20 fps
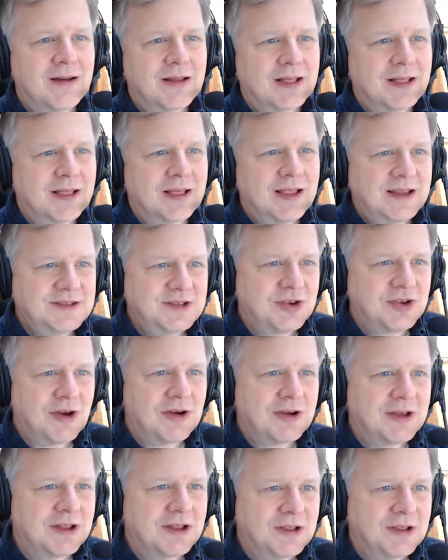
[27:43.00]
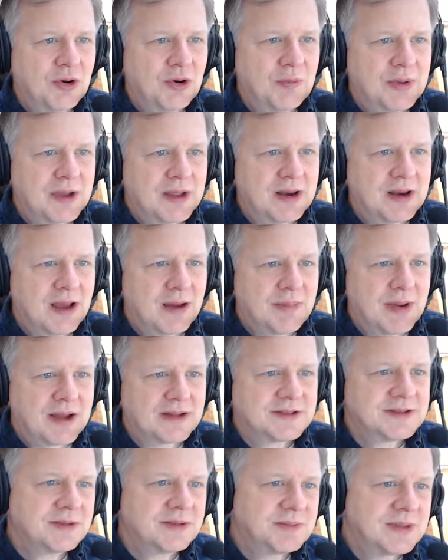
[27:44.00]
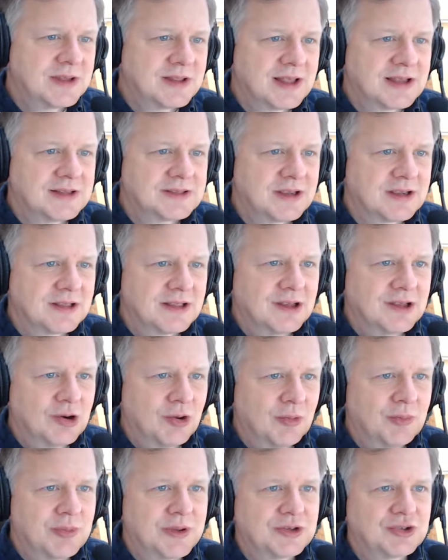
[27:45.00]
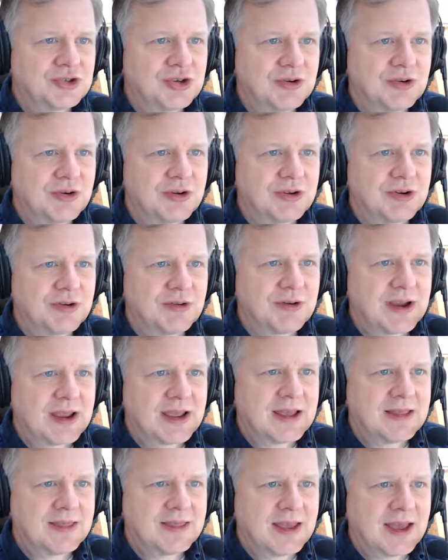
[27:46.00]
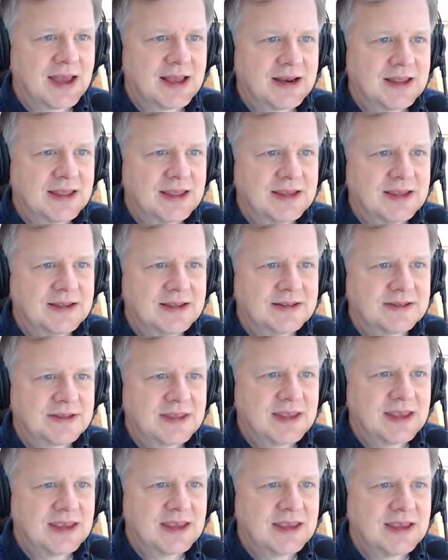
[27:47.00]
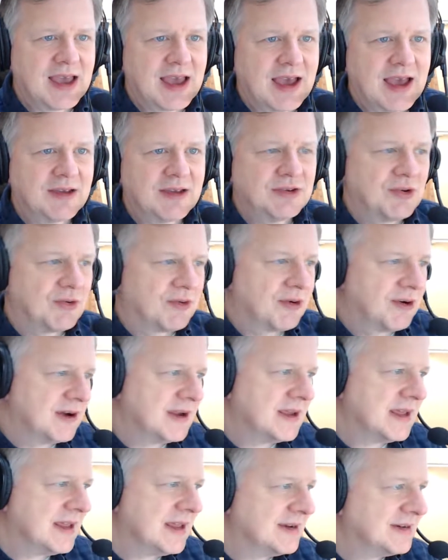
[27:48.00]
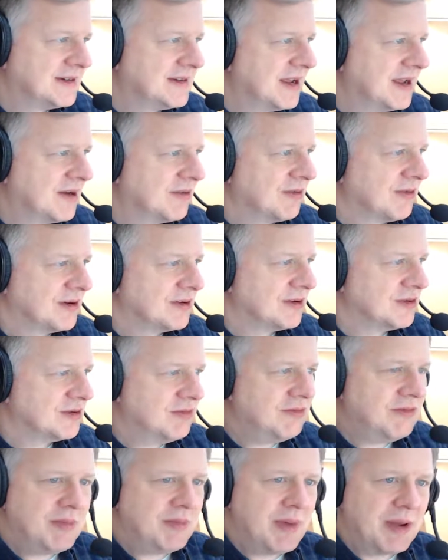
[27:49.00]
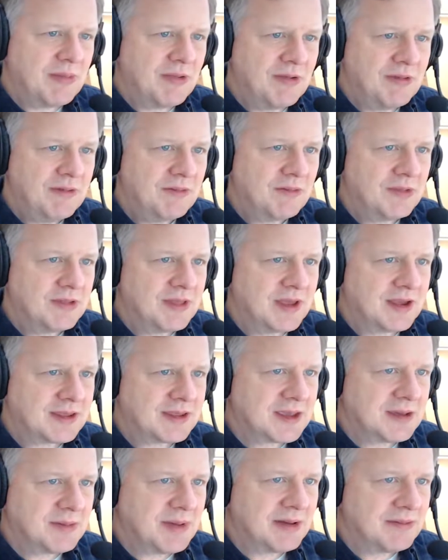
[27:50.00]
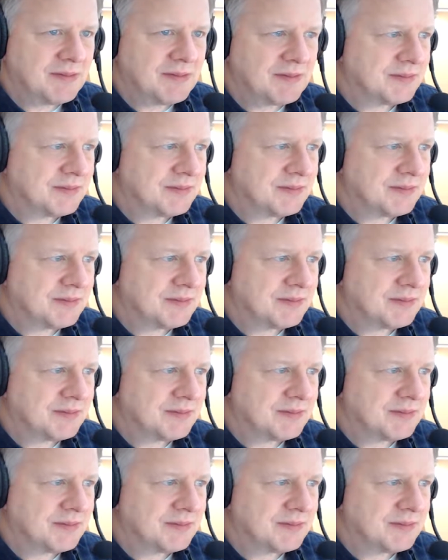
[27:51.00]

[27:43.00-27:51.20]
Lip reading: Let's talk a little bit about something that's a little bit cheerier, and that is the Acura Integra. Do you remember when that came out?